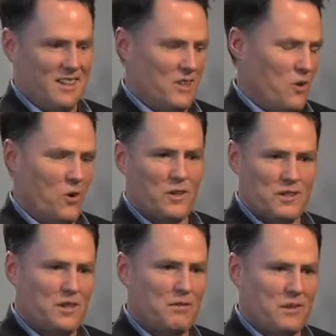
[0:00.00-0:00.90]
in all
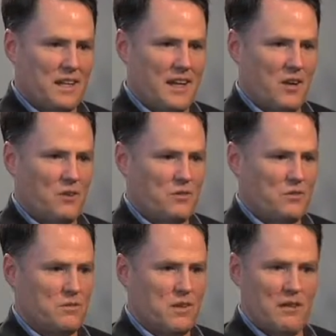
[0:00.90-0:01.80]
these different
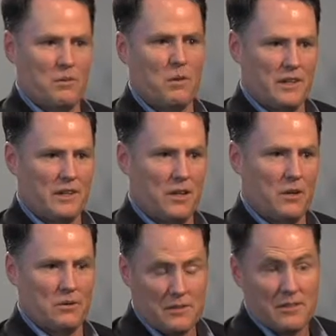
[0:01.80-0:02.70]
towns everywhere you
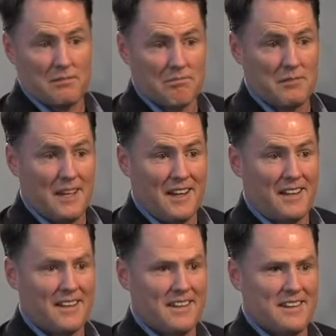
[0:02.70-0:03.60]
go?" I said, "Yeah."
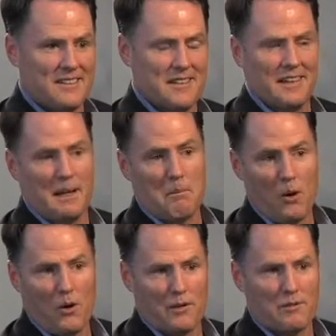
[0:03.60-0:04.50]
I said, "Can I
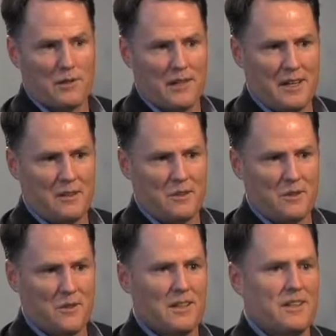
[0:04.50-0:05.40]
borrow it for a day or two?"